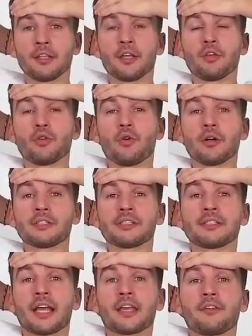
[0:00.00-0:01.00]
pull it
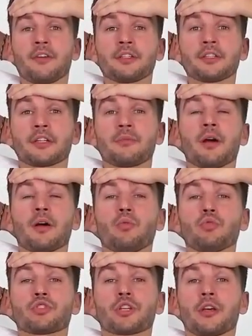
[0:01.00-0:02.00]
towards the
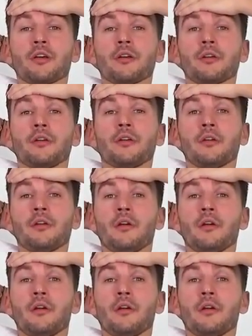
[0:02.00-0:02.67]
crown of your head.